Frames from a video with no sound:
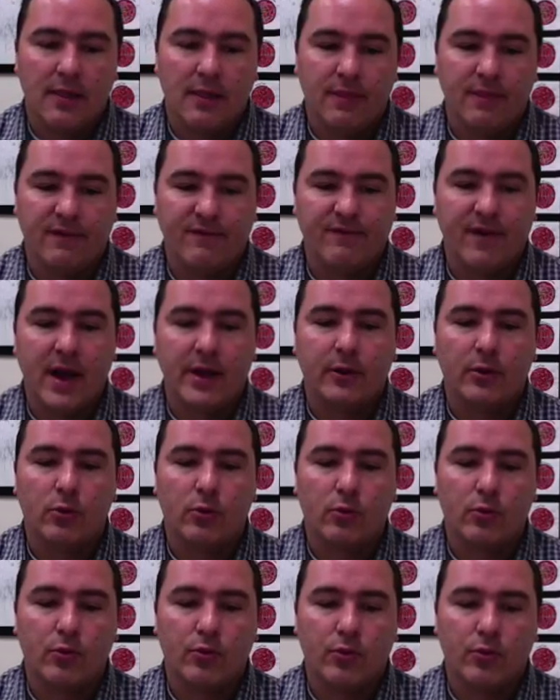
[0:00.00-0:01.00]
the
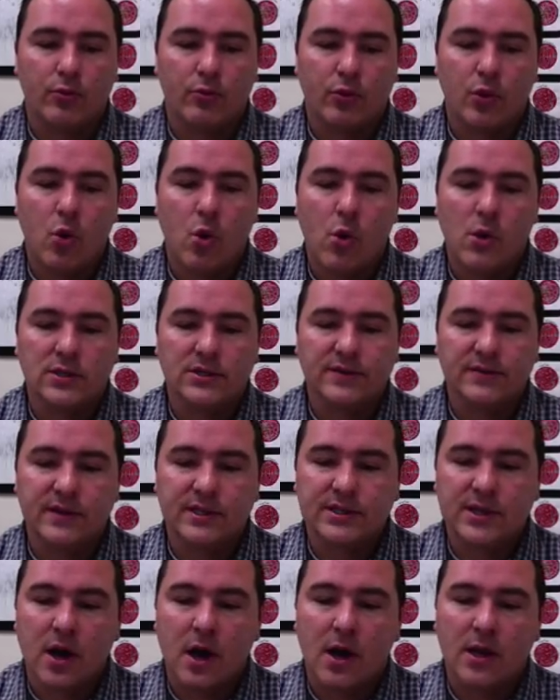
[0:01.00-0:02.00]
final course of
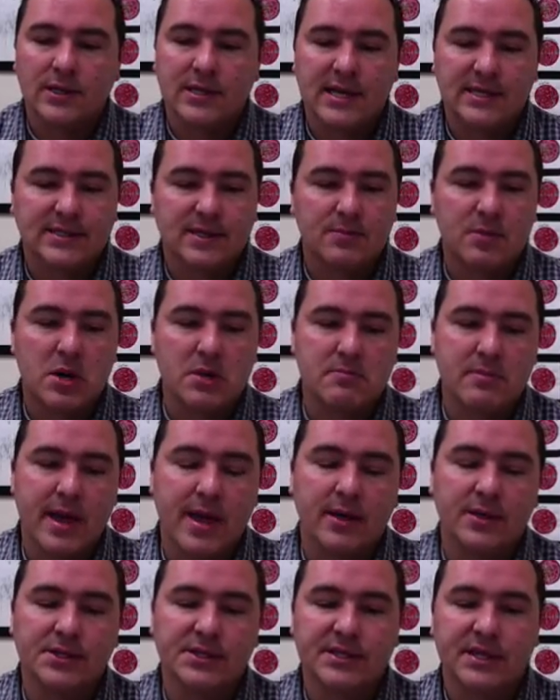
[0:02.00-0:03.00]
this contest among
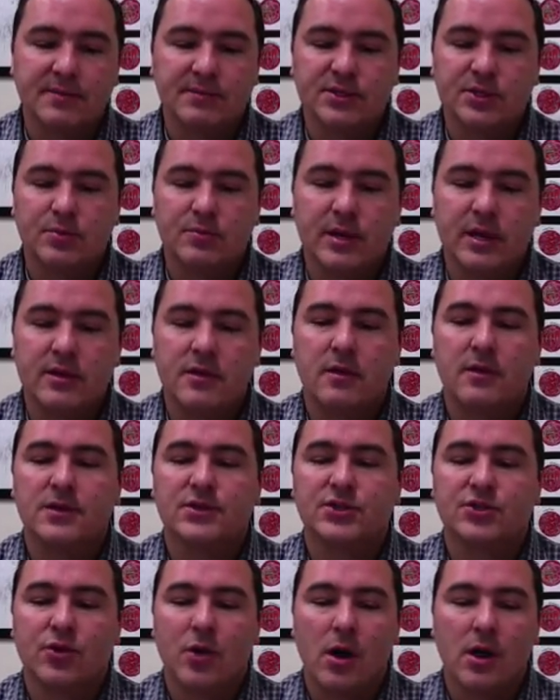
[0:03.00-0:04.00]
males seems to be that the
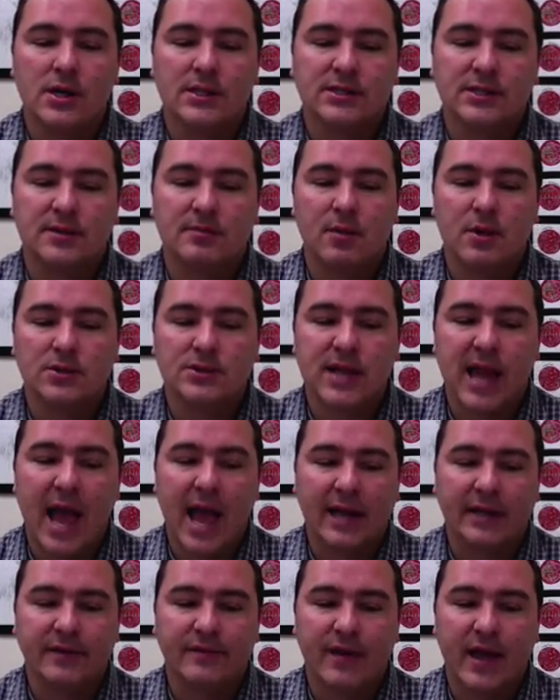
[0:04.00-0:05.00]
strongest and most
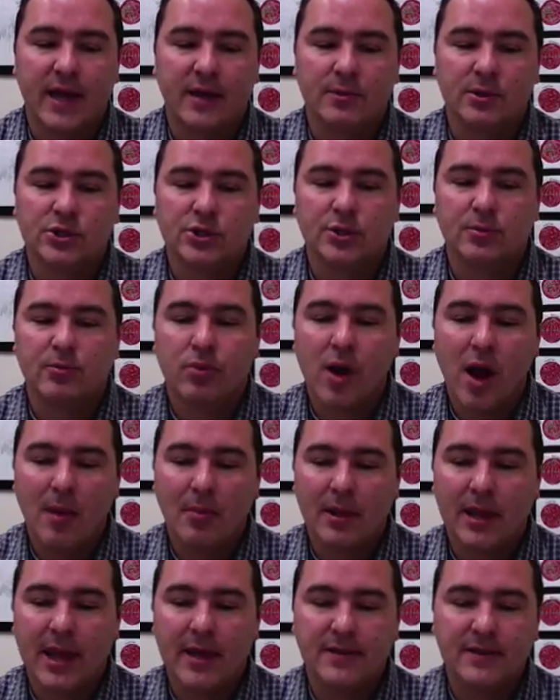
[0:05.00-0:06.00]
active animal should
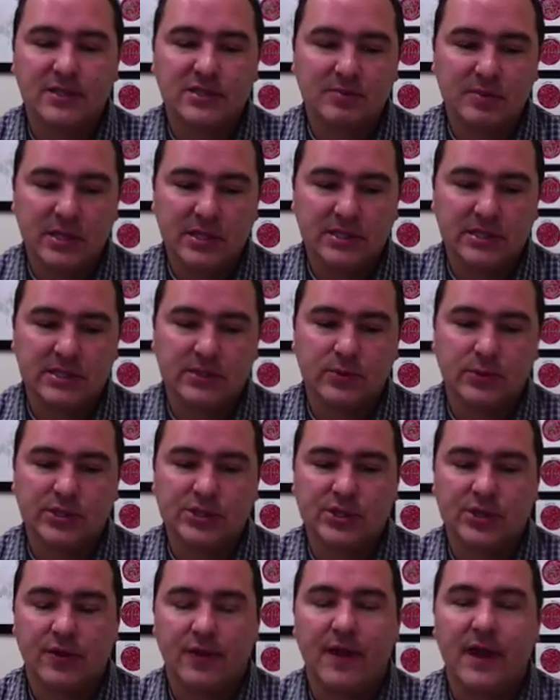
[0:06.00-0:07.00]
propagate the species, which
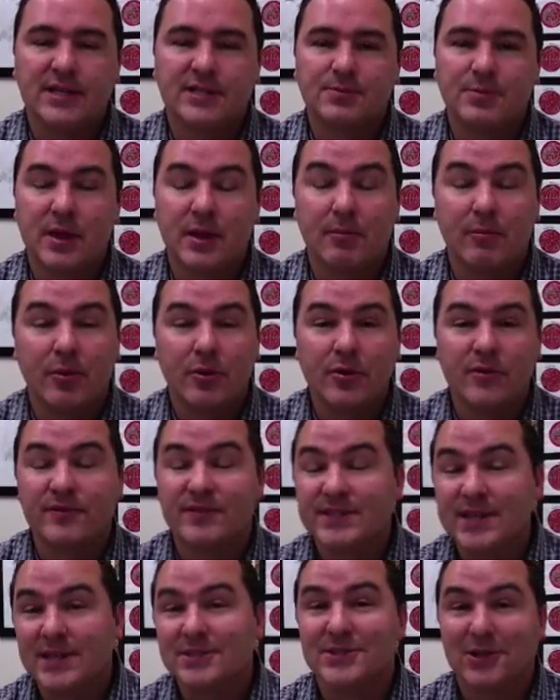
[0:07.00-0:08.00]
should thus be improved.
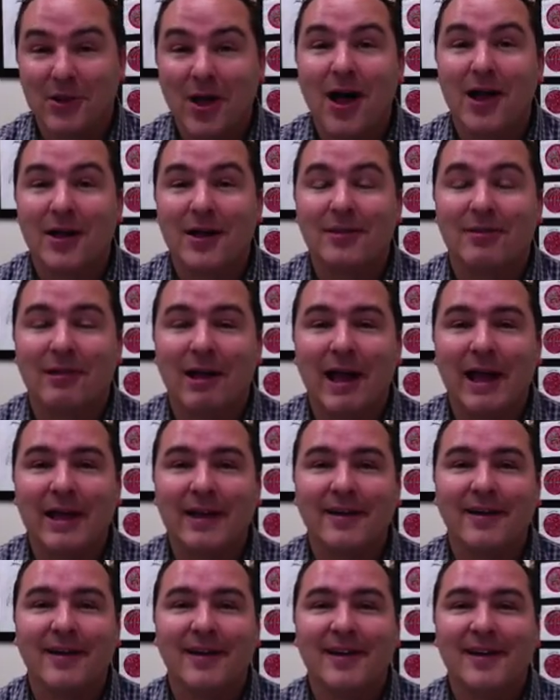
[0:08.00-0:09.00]
Sounds a lot
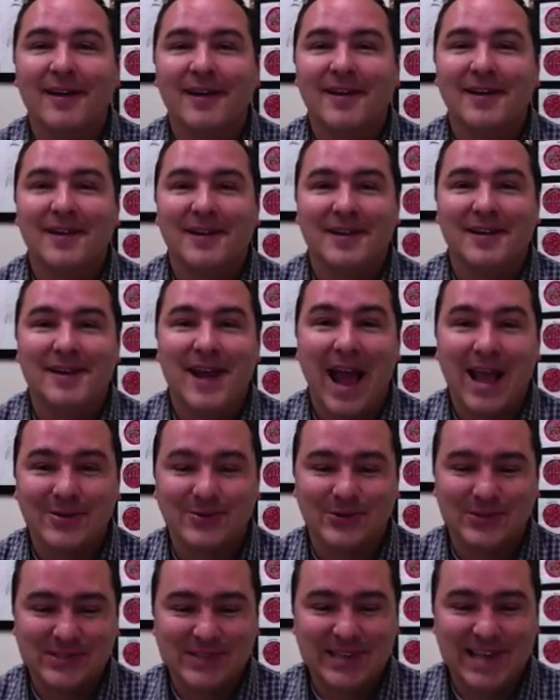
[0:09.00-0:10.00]
like
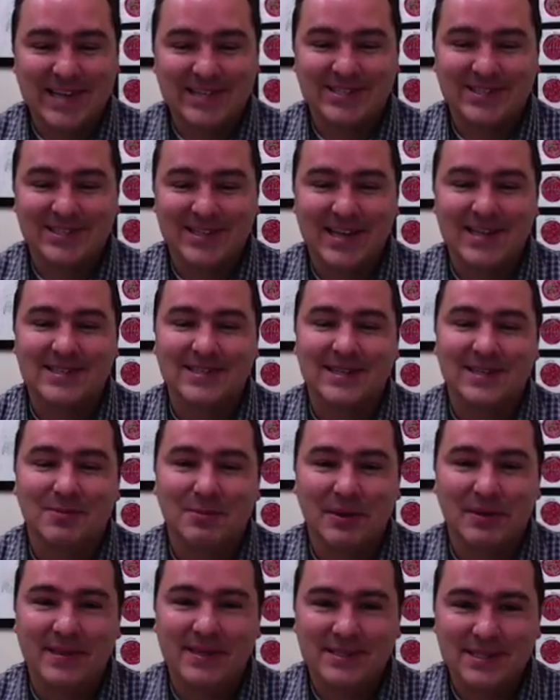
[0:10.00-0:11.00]
natural selection, doesn't it?
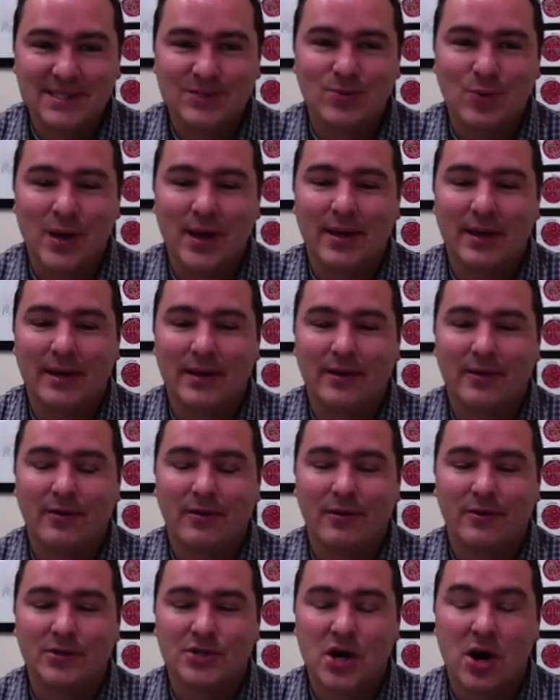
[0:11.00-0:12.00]
But this is what
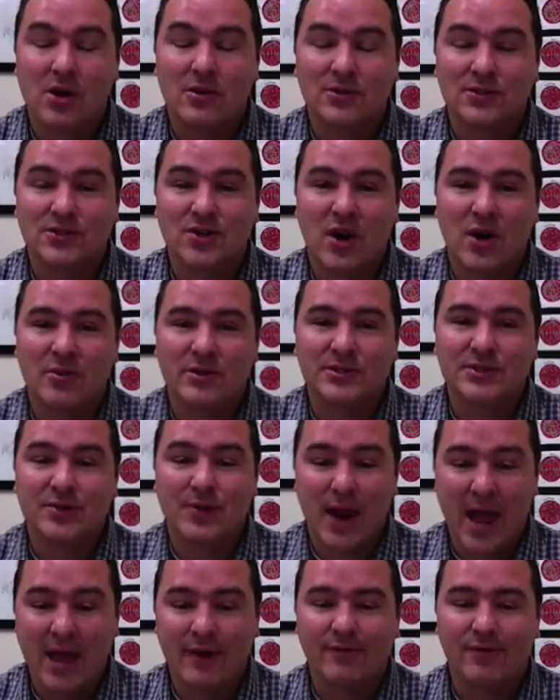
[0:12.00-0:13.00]
Charles Darwin's
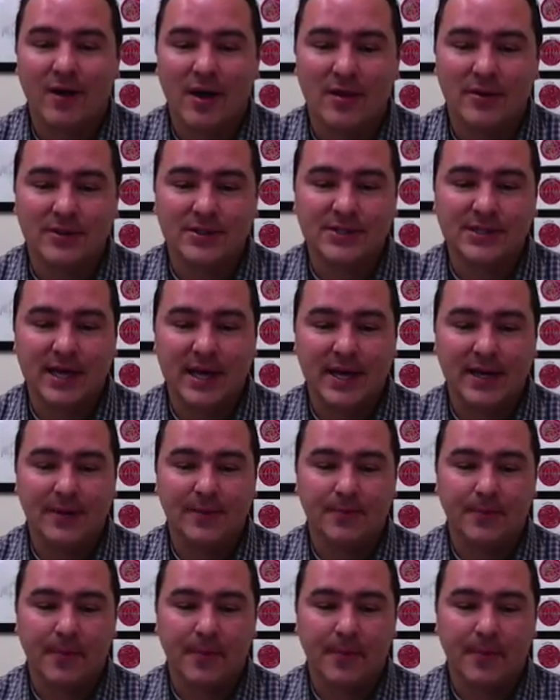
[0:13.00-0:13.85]
grandfather said.